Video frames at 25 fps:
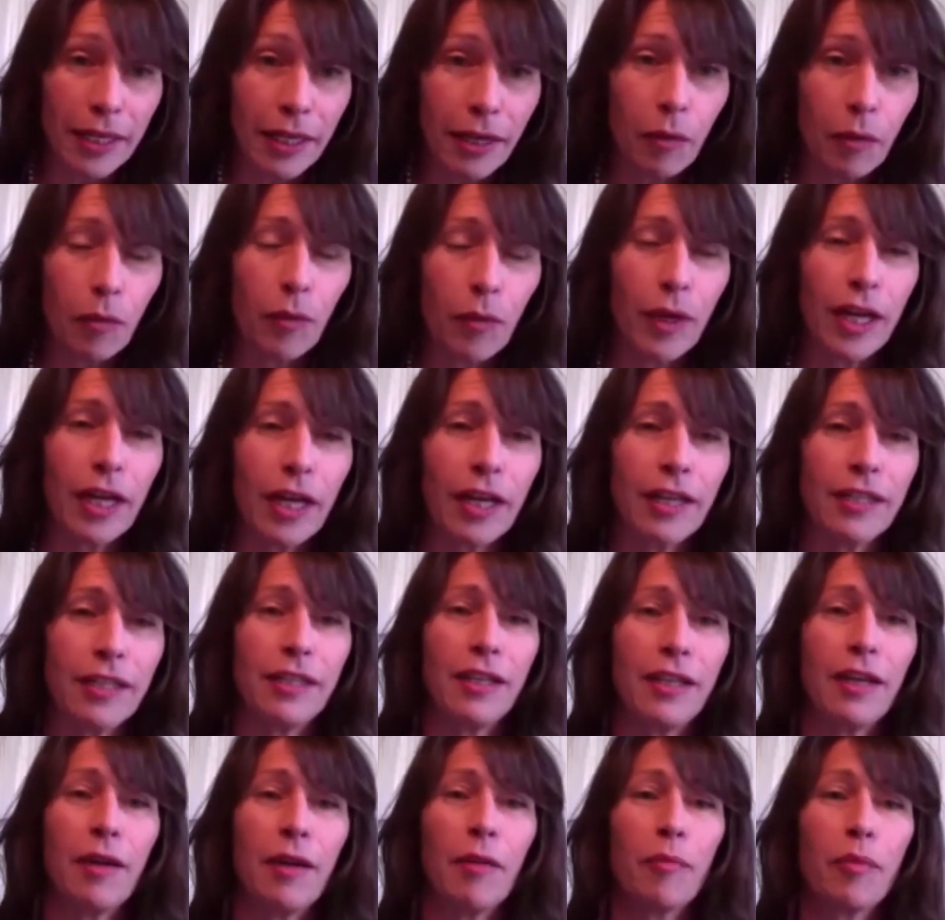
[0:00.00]
We had
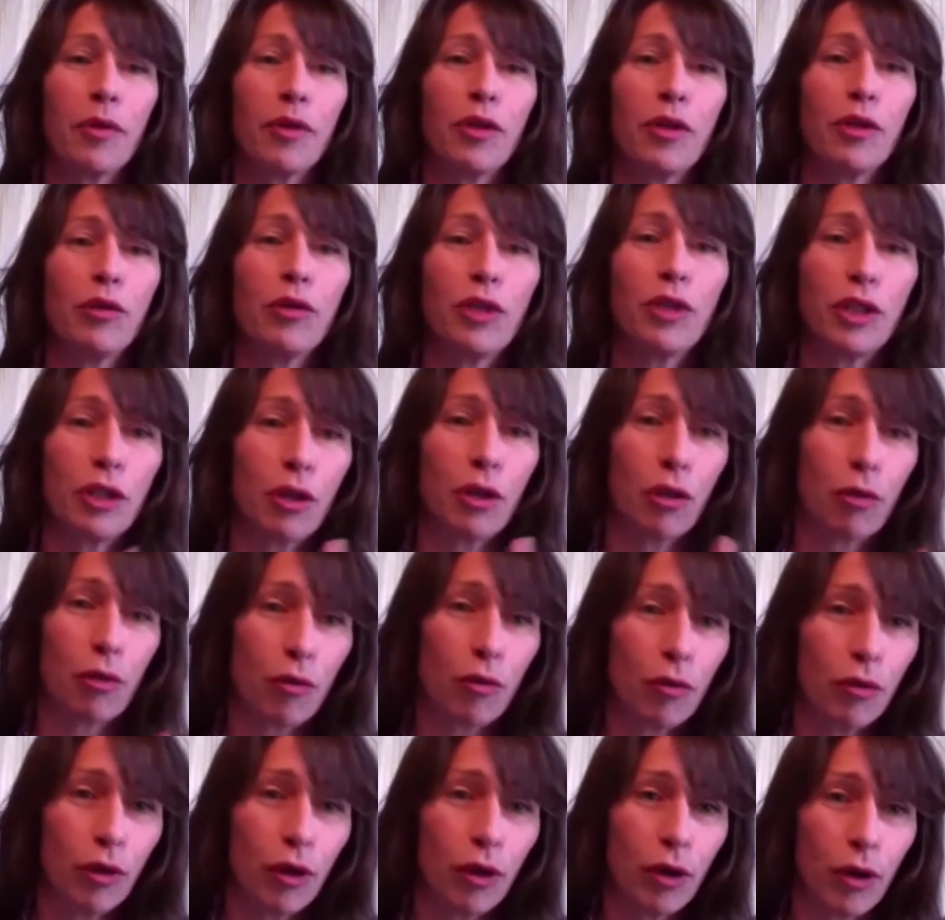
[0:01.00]
produced
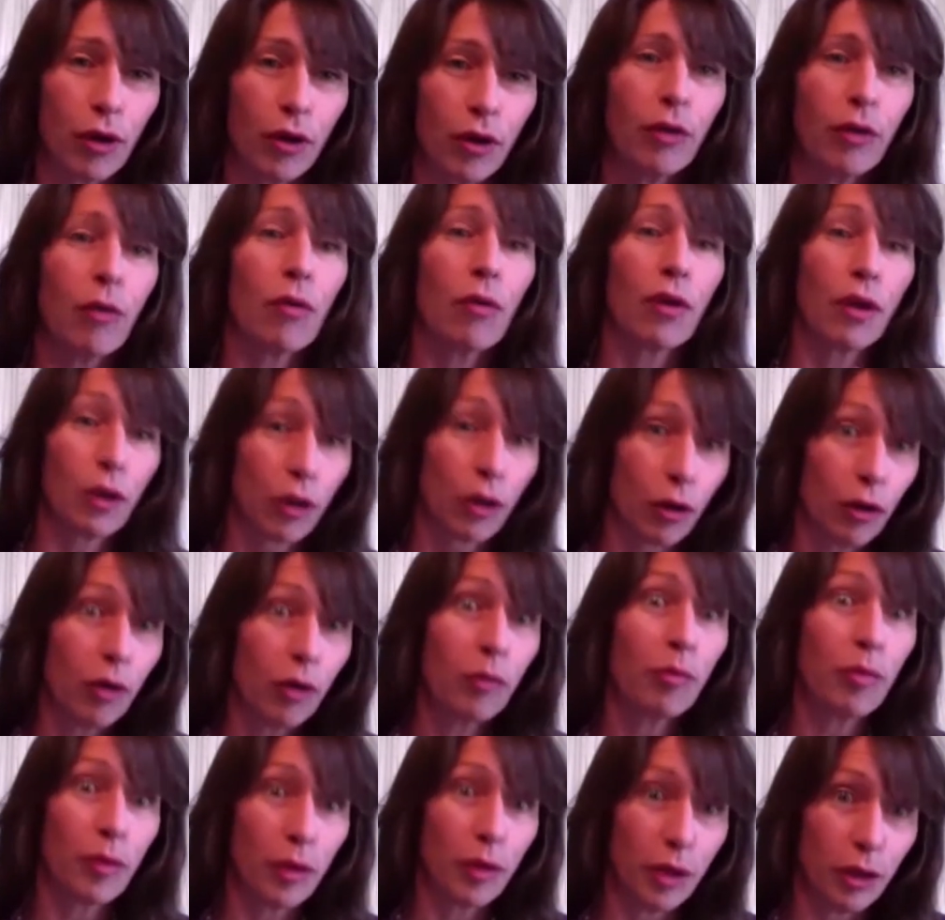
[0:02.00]
through Learn or Learn
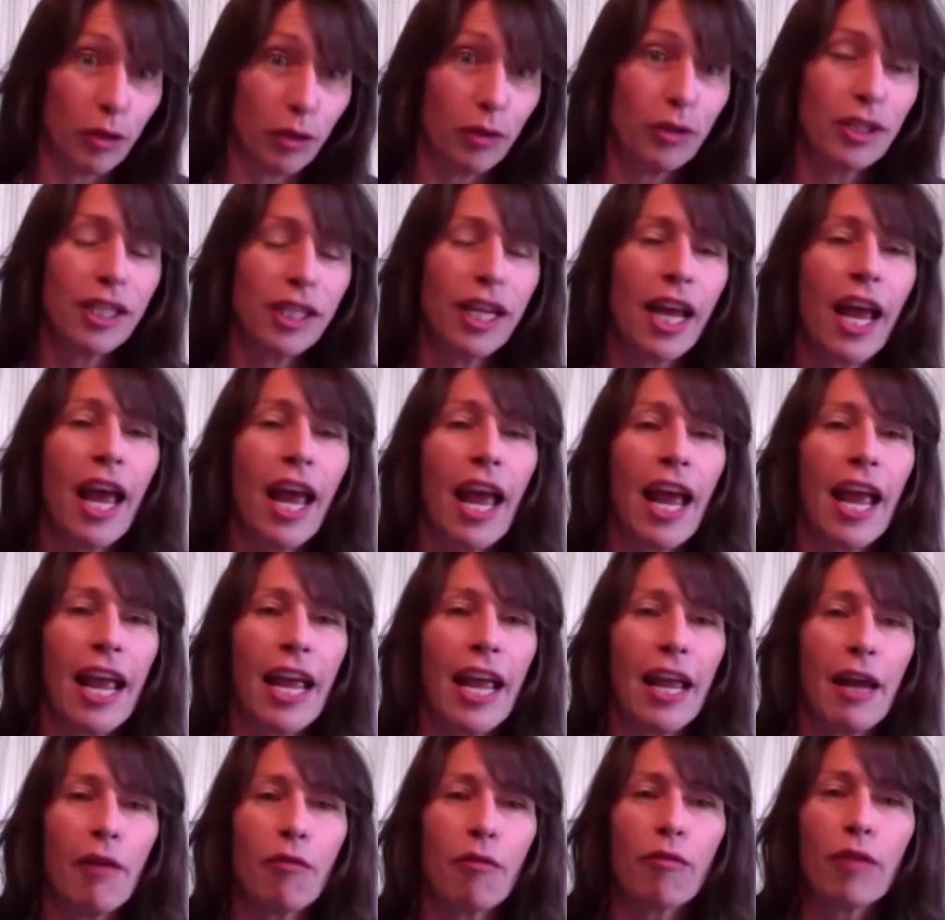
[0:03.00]
produced
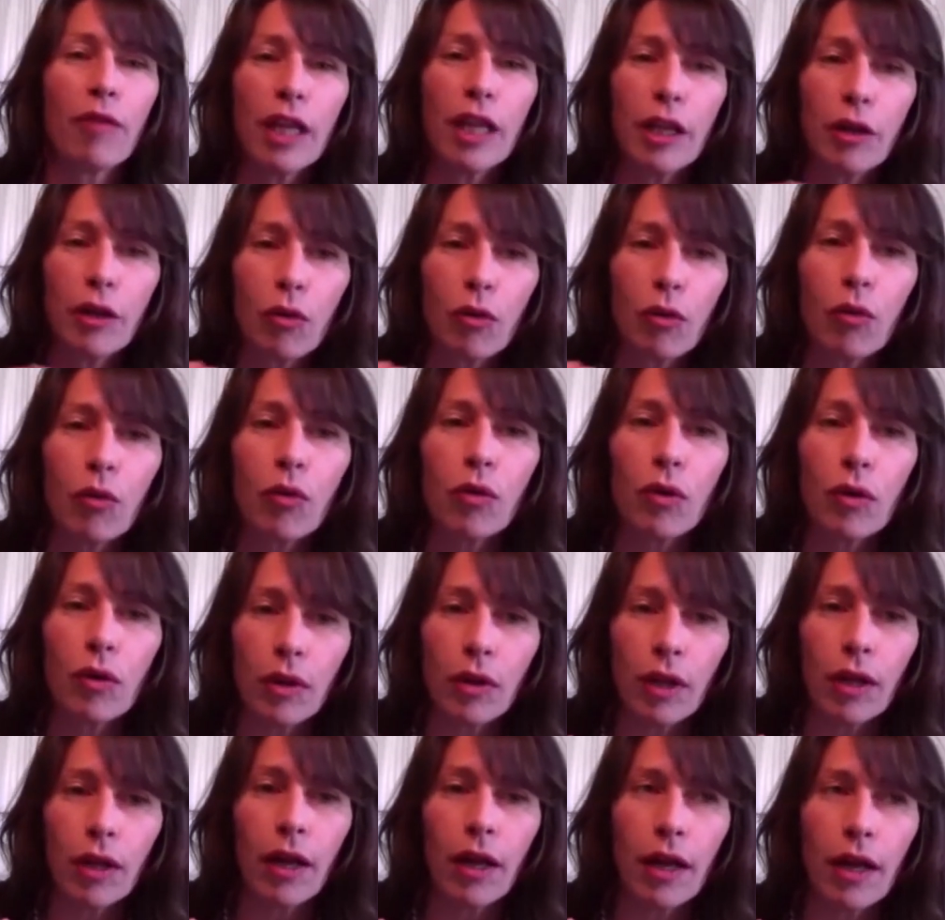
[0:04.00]
a really
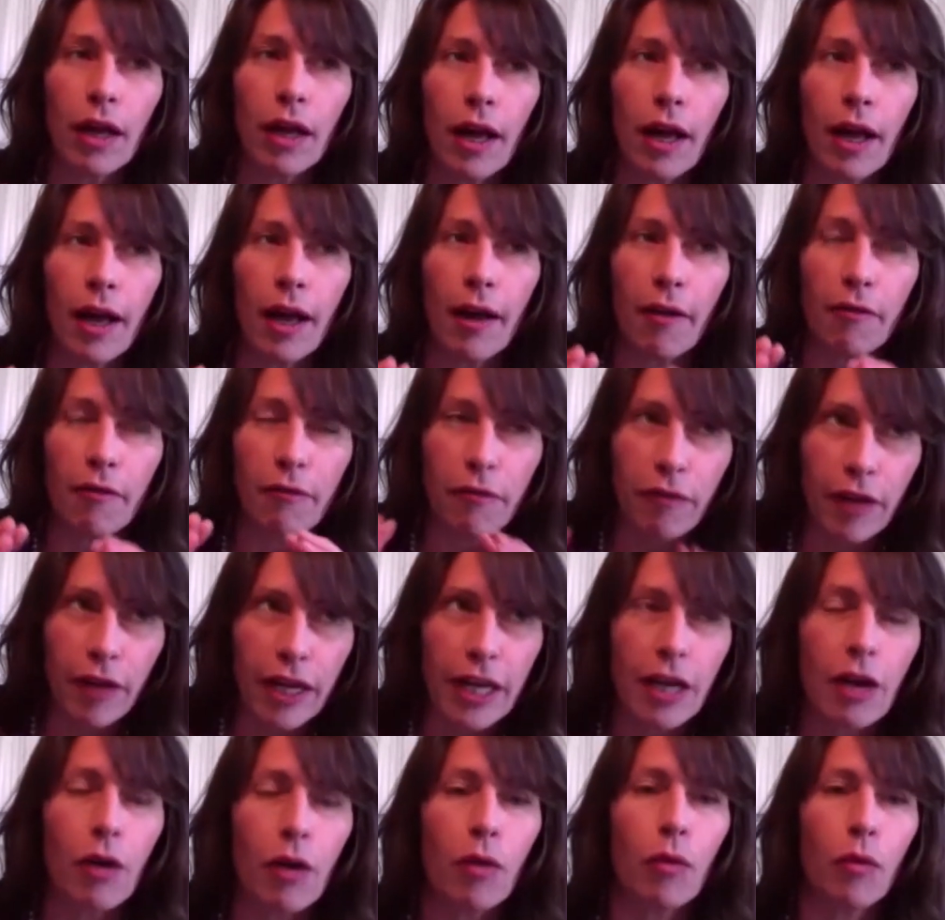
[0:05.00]
cool uh,
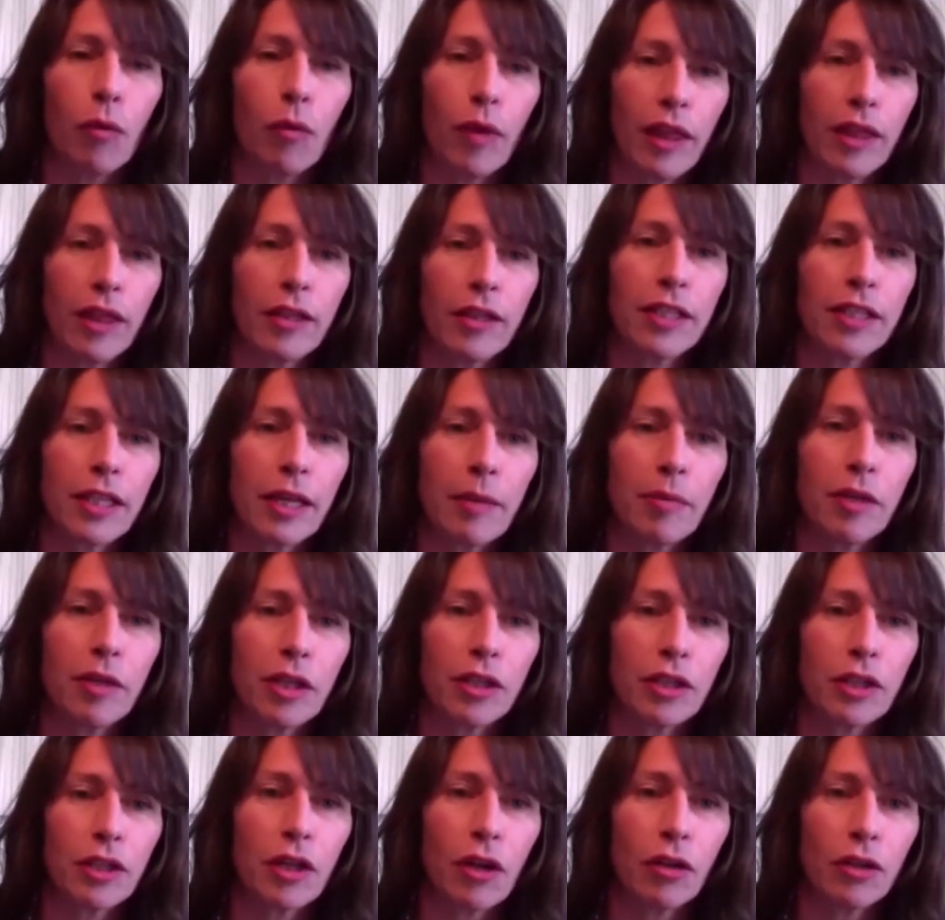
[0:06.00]
video with a sleep
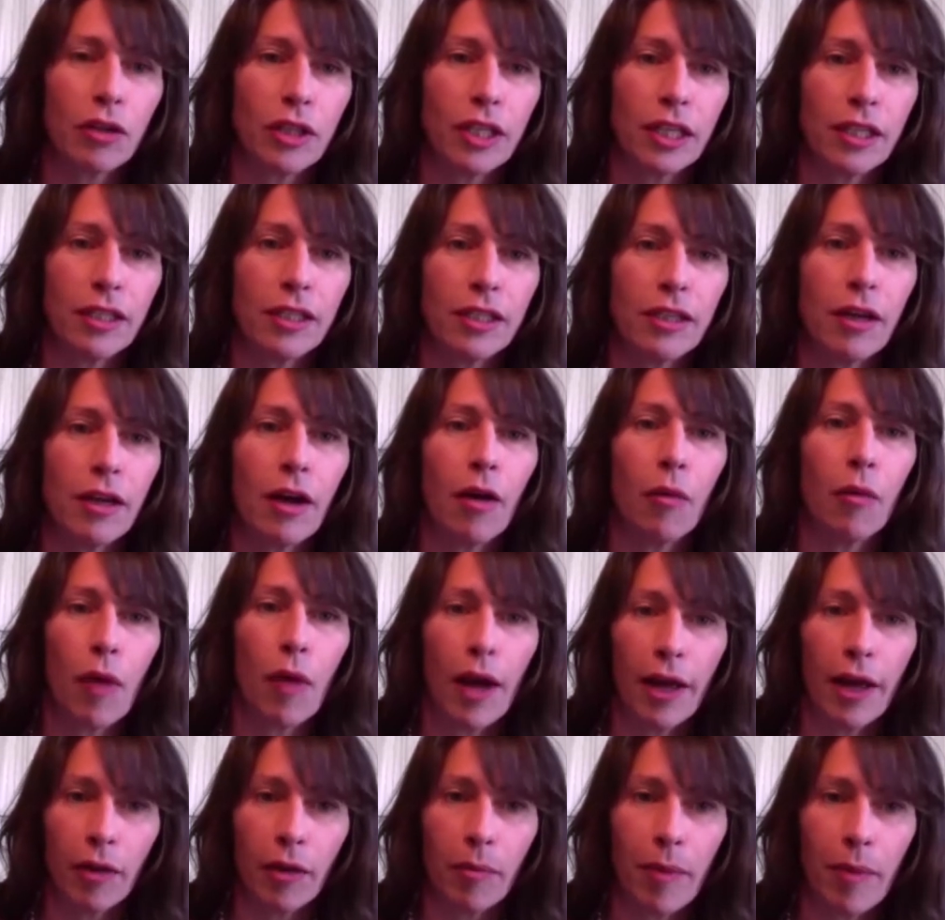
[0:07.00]
consultant a
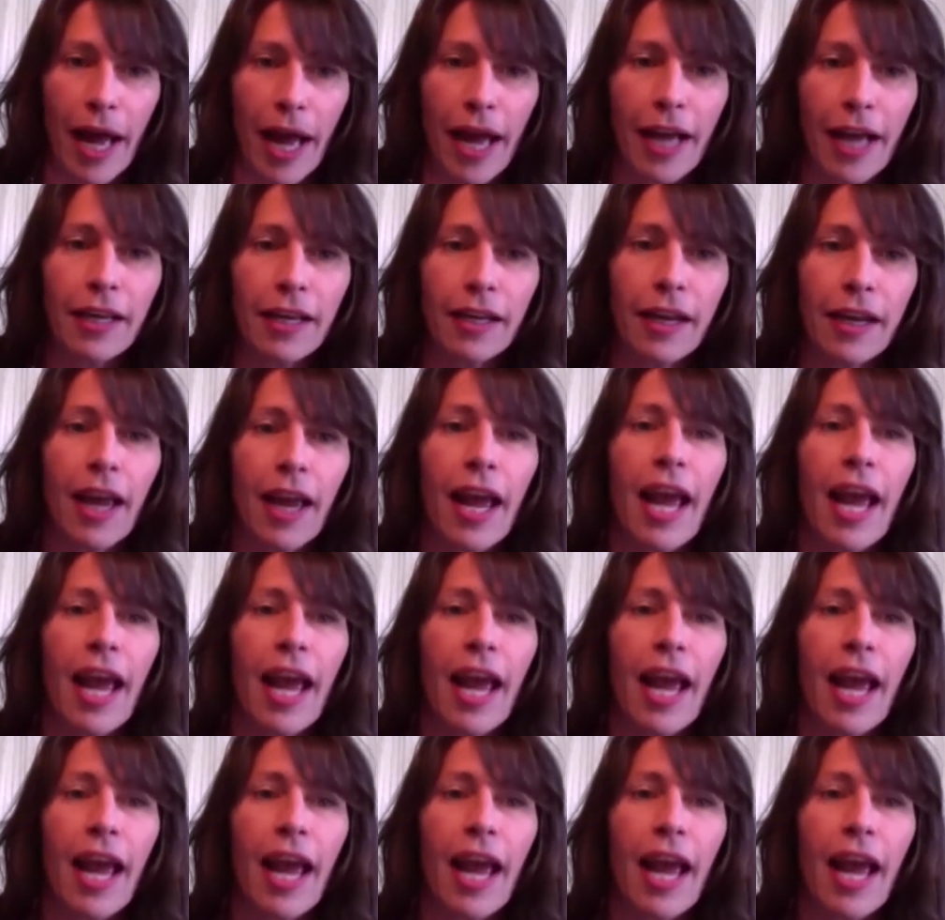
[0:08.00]
while back.